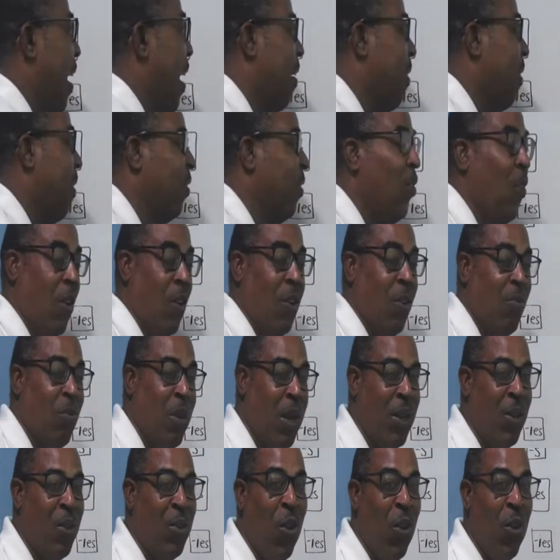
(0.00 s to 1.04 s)

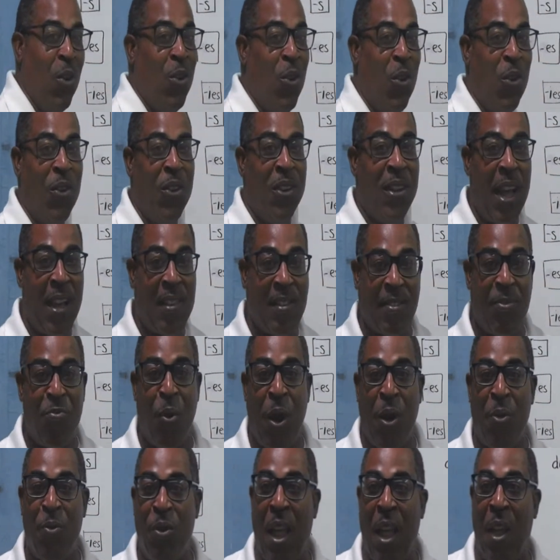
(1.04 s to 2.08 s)
No. That's
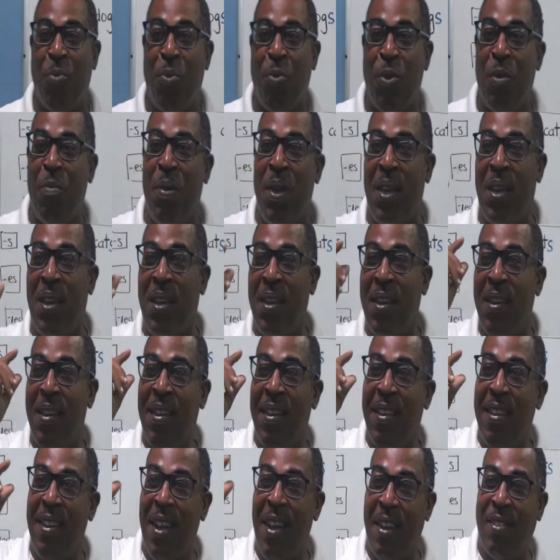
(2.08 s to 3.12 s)
what that would be.
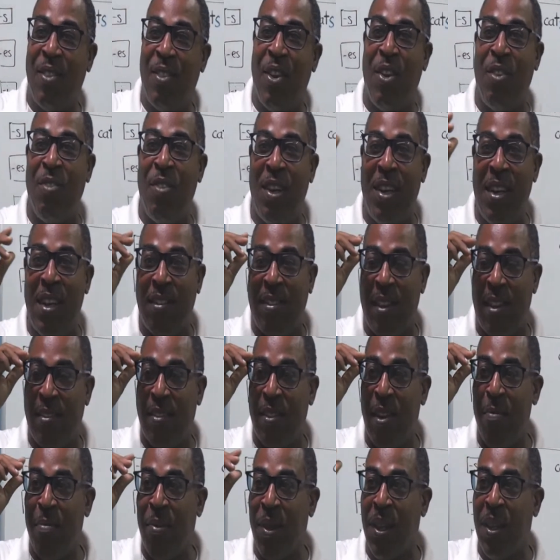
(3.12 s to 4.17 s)
That's
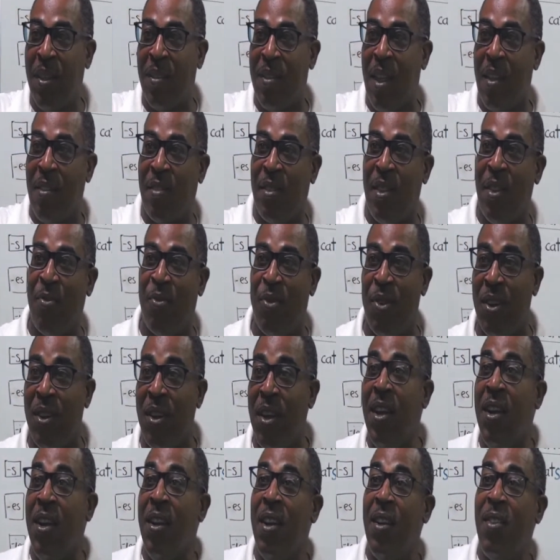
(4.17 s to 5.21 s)
something else that's different.
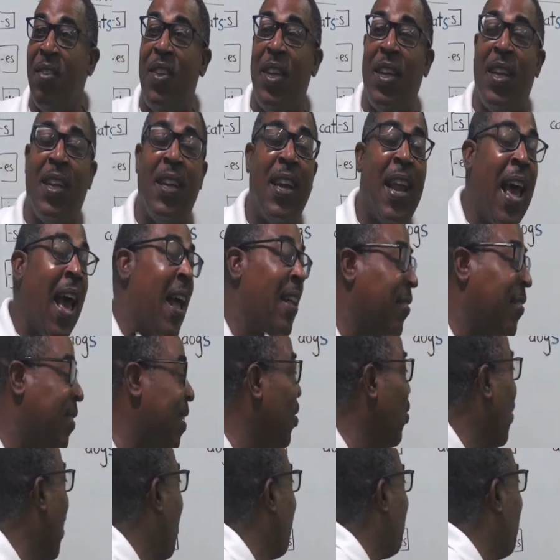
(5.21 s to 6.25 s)
That's the glass that you have to